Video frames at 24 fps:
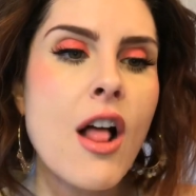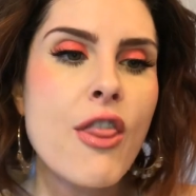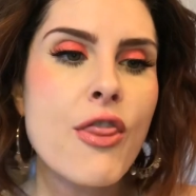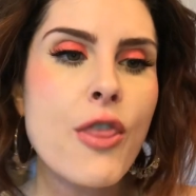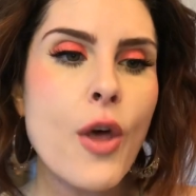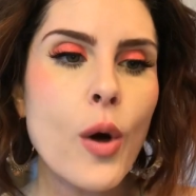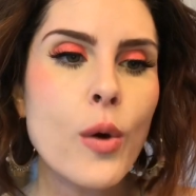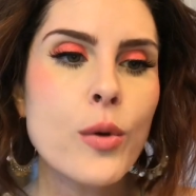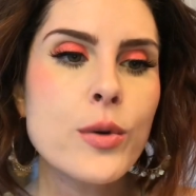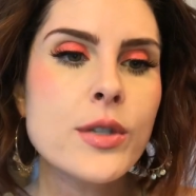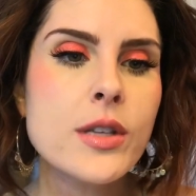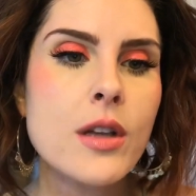
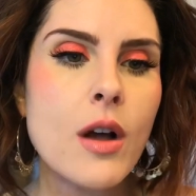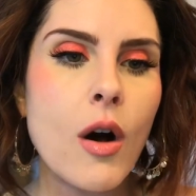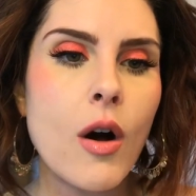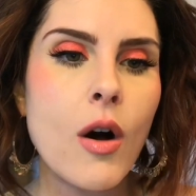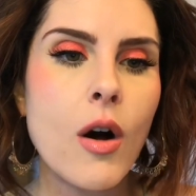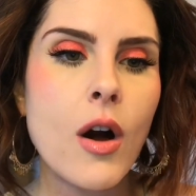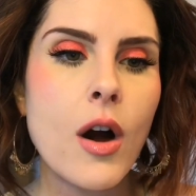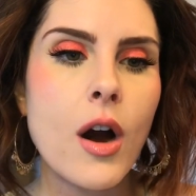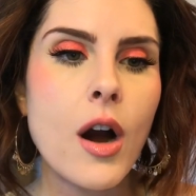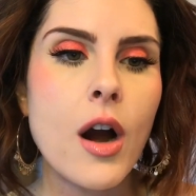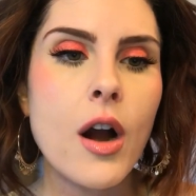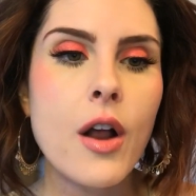Those
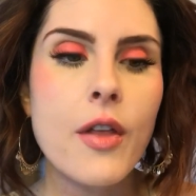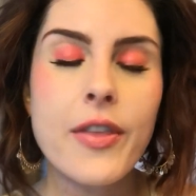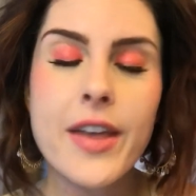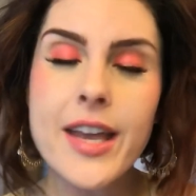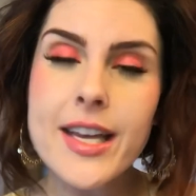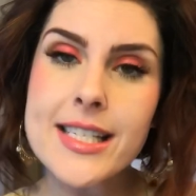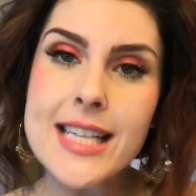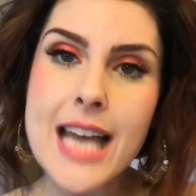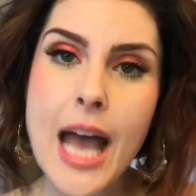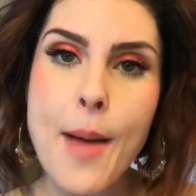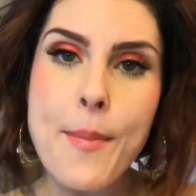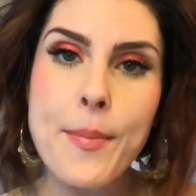are
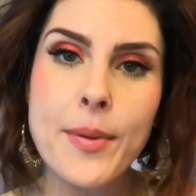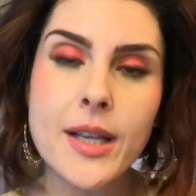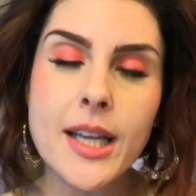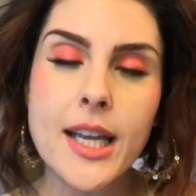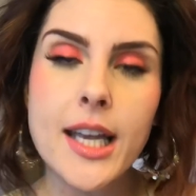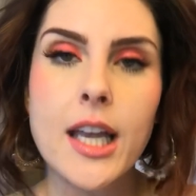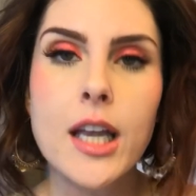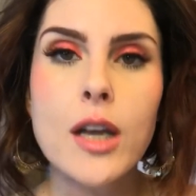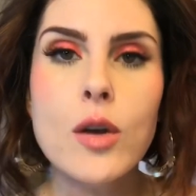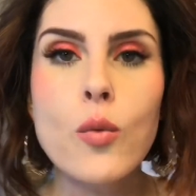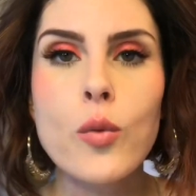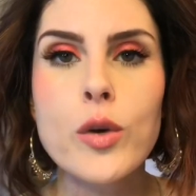the
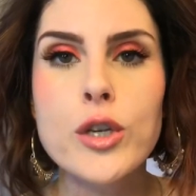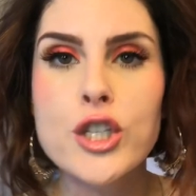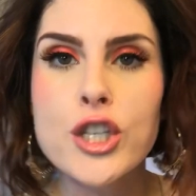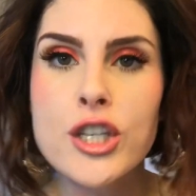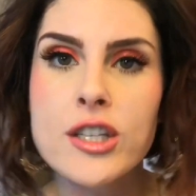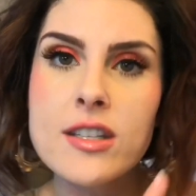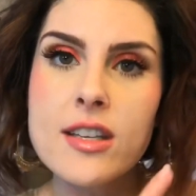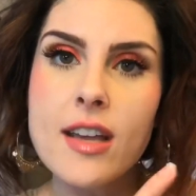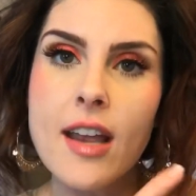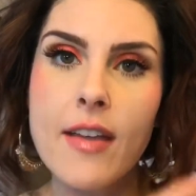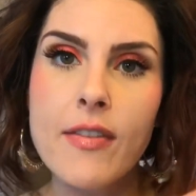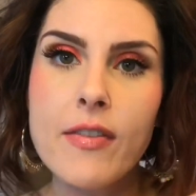Adapalene, which
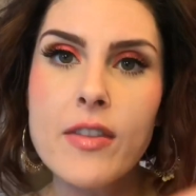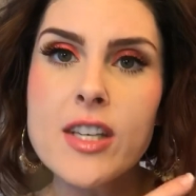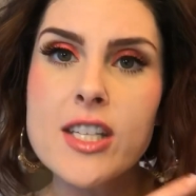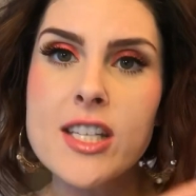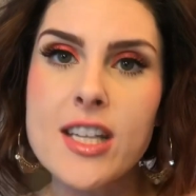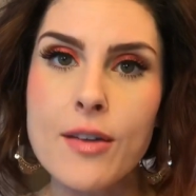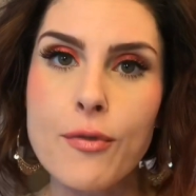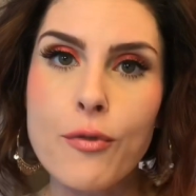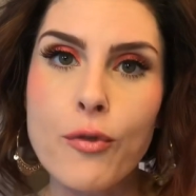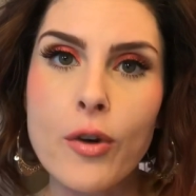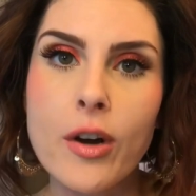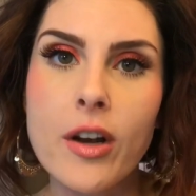is in the
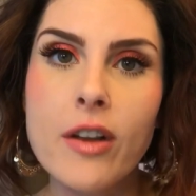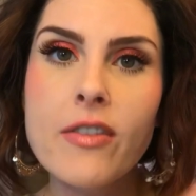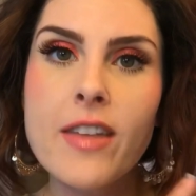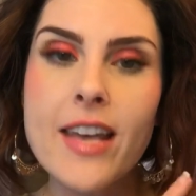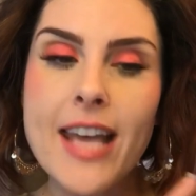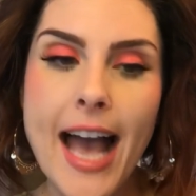Differin,